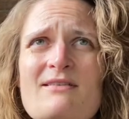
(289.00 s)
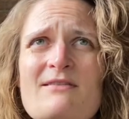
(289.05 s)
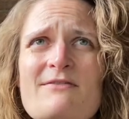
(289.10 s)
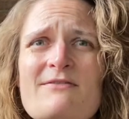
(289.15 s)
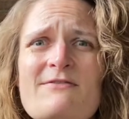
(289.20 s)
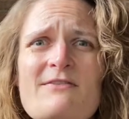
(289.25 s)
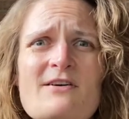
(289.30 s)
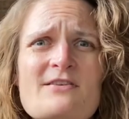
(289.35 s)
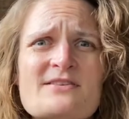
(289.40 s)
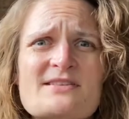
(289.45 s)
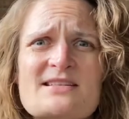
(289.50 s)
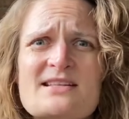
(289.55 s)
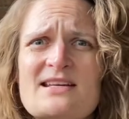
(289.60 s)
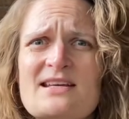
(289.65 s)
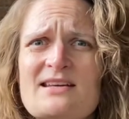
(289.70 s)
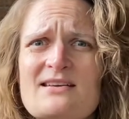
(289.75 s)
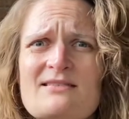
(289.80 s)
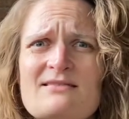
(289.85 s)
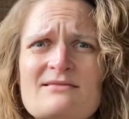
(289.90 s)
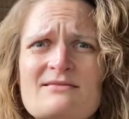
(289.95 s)
falsity,
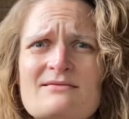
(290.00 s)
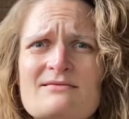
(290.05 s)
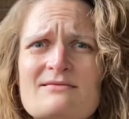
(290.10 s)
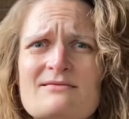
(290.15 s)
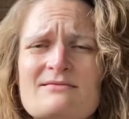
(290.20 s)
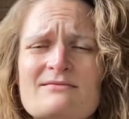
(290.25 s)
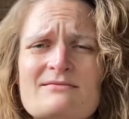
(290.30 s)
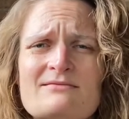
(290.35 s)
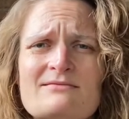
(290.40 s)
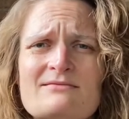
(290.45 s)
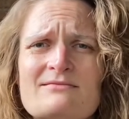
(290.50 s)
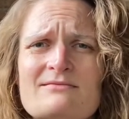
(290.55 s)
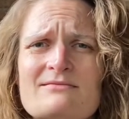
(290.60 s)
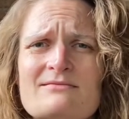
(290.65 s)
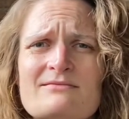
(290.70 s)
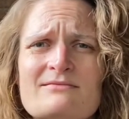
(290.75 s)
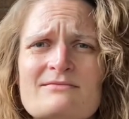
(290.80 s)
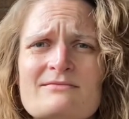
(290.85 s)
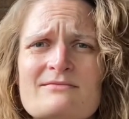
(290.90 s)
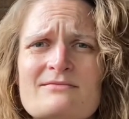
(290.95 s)

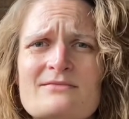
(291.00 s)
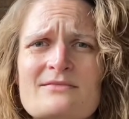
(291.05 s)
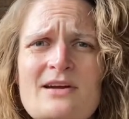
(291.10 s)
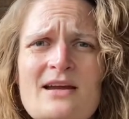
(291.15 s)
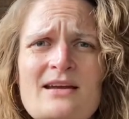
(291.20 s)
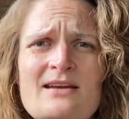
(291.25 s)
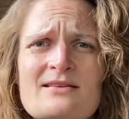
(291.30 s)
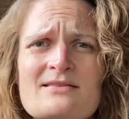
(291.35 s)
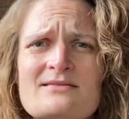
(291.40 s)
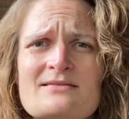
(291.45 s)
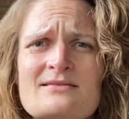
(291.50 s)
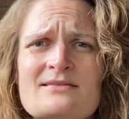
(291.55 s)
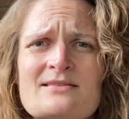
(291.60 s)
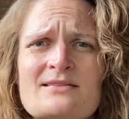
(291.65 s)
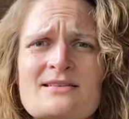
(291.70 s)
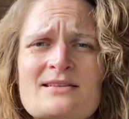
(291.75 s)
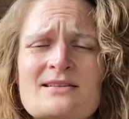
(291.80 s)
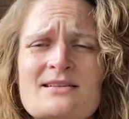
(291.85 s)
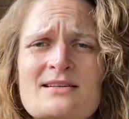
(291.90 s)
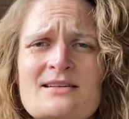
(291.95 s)
right?
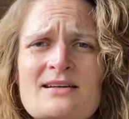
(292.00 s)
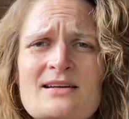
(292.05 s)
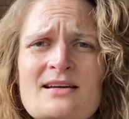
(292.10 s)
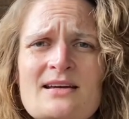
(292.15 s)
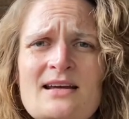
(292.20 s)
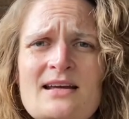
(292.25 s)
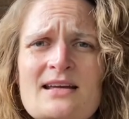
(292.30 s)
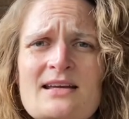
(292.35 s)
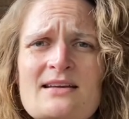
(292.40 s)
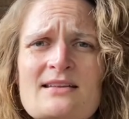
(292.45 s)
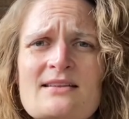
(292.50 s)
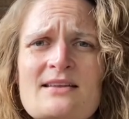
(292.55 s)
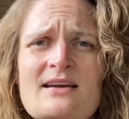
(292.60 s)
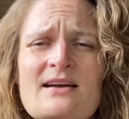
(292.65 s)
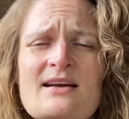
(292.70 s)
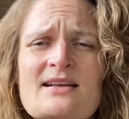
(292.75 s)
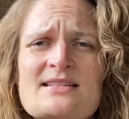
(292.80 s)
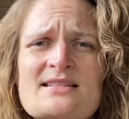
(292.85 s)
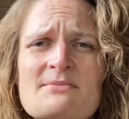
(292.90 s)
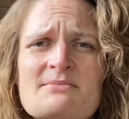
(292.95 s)
Like the
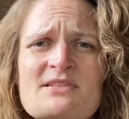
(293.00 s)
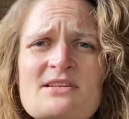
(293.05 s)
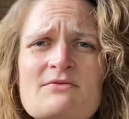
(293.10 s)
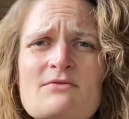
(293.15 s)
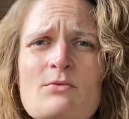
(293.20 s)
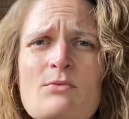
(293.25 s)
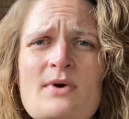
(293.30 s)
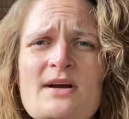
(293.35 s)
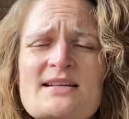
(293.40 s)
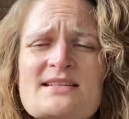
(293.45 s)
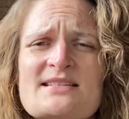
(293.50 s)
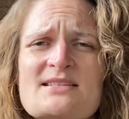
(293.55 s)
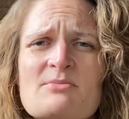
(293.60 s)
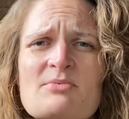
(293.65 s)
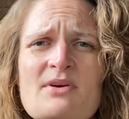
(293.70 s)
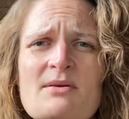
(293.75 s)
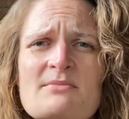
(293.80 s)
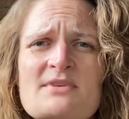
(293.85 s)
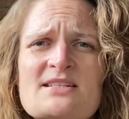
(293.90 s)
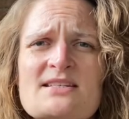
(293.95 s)
concept of white
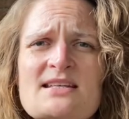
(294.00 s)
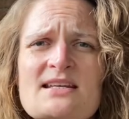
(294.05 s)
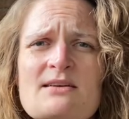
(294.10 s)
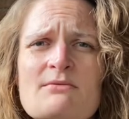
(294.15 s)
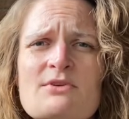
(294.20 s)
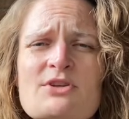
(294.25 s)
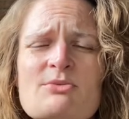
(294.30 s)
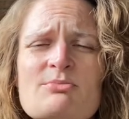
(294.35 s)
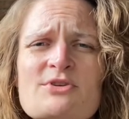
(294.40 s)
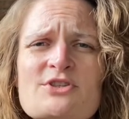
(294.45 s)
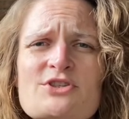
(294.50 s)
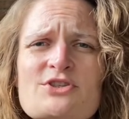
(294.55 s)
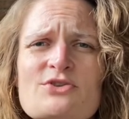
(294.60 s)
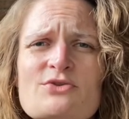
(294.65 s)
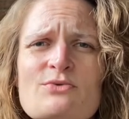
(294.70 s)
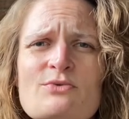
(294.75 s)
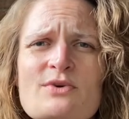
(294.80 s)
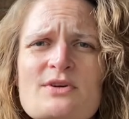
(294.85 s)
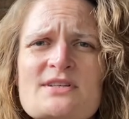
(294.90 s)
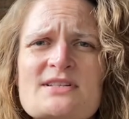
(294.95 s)
supremacy, when you put two
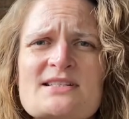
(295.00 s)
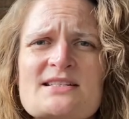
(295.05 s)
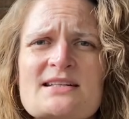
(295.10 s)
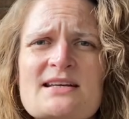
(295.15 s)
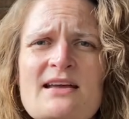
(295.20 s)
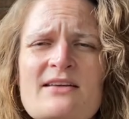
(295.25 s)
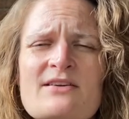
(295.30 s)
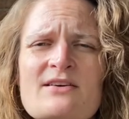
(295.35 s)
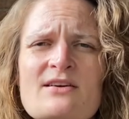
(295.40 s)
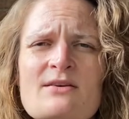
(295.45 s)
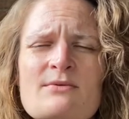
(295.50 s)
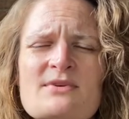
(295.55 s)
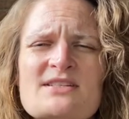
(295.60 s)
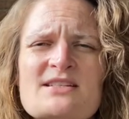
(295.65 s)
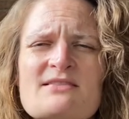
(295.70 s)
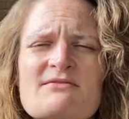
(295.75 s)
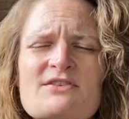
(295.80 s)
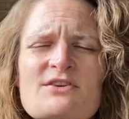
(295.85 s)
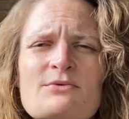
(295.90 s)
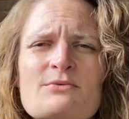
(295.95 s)
words together, it wasn't
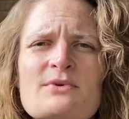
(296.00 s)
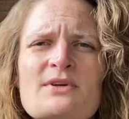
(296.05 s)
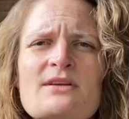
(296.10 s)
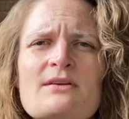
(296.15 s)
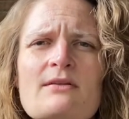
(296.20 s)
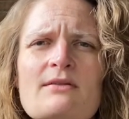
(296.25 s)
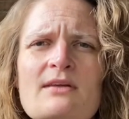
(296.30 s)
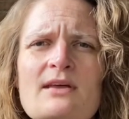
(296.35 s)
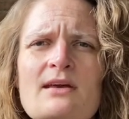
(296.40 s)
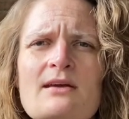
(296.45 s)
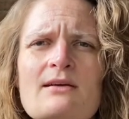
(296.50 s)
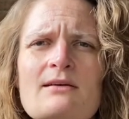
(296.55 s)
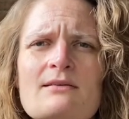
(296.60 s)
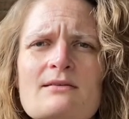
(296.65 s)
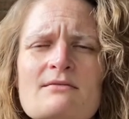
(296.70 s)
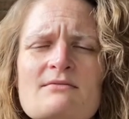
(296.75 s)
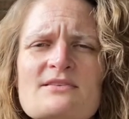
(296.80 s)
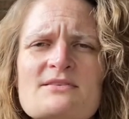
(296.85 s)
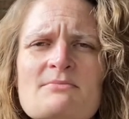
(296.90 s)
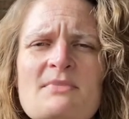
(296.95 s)
even a real thing. It
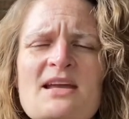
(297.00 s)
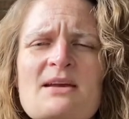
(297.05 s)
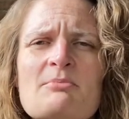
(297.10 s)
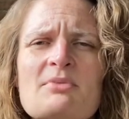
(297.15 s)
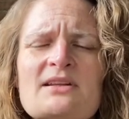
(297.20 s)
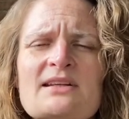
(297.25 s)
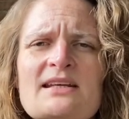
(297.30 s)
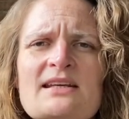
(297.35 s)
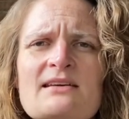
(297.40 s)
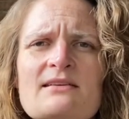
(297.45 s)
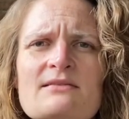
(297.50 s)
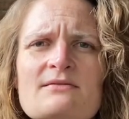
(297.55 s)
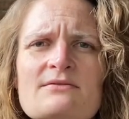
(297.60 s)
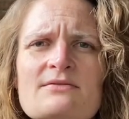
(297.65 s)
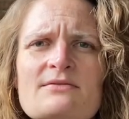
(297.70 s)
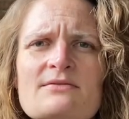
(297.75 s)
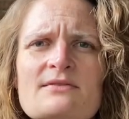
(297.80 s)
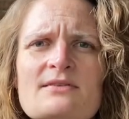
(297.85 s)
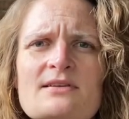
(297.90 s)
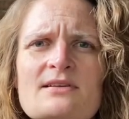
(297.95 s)
was make believe,
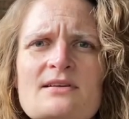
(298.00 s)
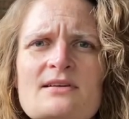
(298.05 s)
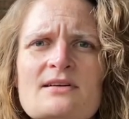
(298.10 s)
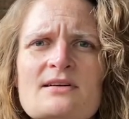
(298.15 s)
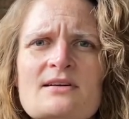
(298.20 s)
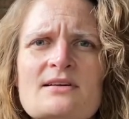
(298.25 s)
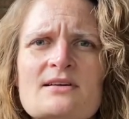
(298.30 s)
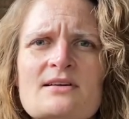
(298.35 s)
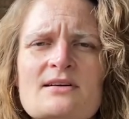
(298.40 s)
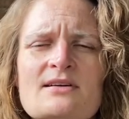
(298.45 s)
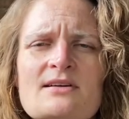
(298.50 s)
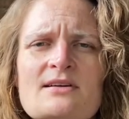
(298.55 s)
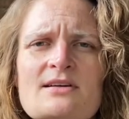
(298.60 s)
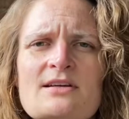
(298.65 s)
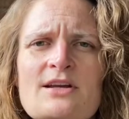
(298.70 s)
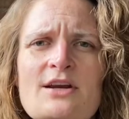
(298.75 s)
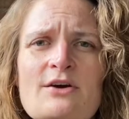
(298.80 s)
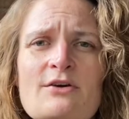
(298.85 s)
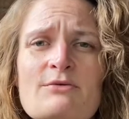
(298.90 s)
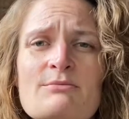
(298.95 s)
you
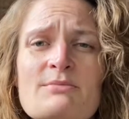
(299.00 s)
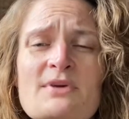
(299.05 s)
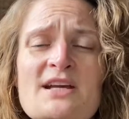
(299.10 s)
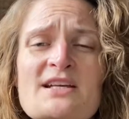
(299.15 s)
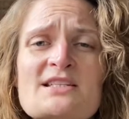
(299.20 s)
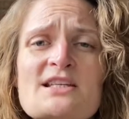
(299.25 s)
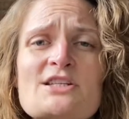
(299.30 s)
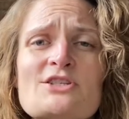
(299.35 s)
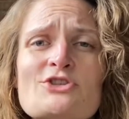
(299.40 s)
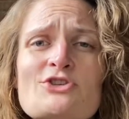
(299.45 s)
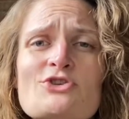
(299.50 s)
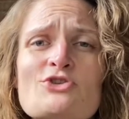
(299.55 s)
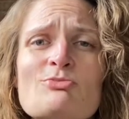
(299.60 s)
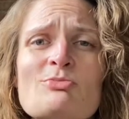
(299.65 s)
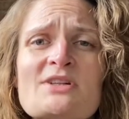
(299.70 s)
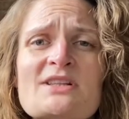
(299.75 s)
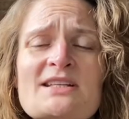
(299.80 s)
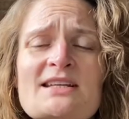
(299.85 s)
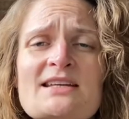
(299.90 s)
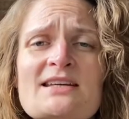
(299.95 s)
know, because I do
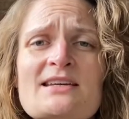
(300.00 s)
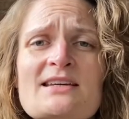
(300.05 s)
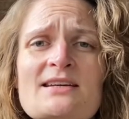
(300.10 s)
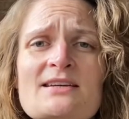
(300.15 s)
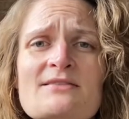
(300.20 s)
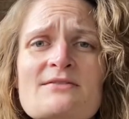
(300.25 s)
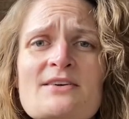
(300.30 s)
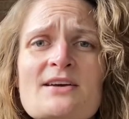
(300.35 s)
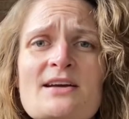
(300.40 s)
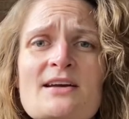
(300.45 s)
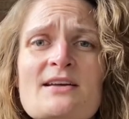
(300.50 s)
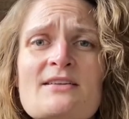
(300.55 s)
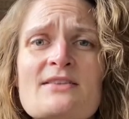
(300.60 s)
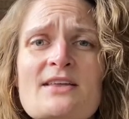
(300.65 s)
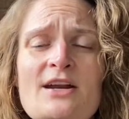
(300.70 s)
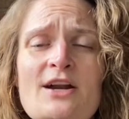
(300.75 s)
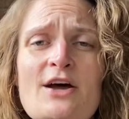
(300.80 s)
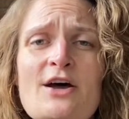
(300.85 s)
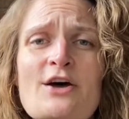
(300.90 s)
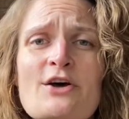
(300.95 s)
believe that
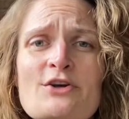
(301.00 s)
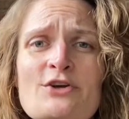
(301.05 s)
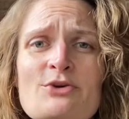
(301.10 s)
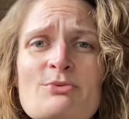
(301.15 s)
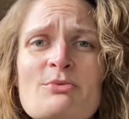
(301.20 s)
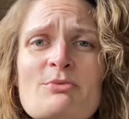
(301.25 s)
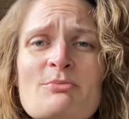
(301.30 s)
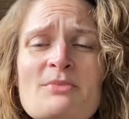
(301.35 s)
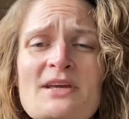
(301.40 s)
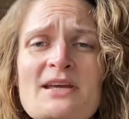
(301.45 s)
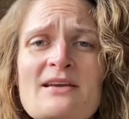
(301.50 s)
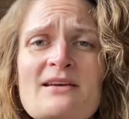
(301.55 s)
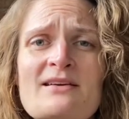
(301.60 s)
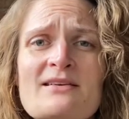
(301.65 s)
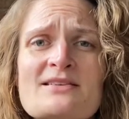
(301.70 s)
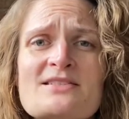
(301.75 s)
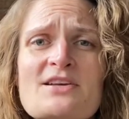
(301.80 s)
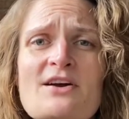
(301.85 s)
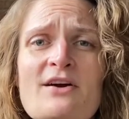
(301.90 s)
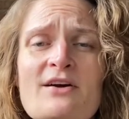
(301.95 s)
all human
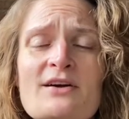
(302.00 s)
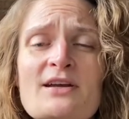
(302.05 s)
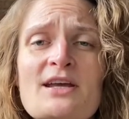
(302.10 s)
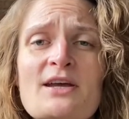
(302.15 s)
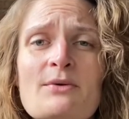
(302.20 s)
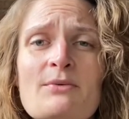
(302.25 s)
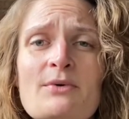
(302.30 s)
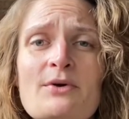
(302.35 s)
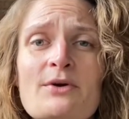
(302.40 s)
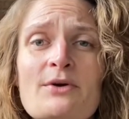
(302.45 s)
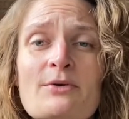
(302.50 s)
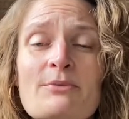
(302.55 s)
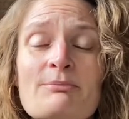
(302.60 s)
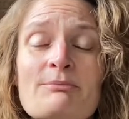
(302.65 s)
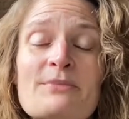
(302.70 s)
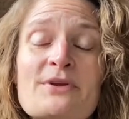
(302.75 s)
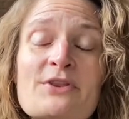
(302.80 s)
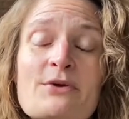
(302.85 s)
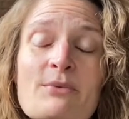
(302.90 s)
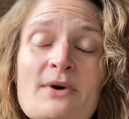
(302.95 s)
beings are equal.
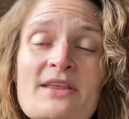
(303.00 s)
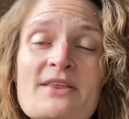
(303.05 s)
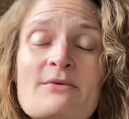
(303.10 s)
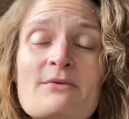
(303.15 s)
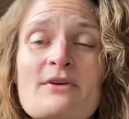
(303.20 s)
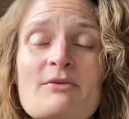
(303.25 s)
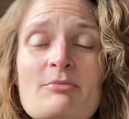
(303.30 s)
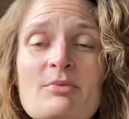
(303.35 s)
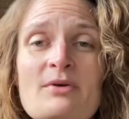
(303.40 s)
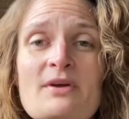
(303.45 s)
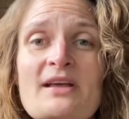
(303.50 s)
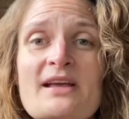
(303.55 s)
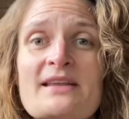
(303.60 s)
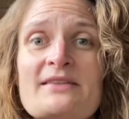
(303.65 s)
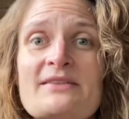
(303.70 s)
But the way that we've played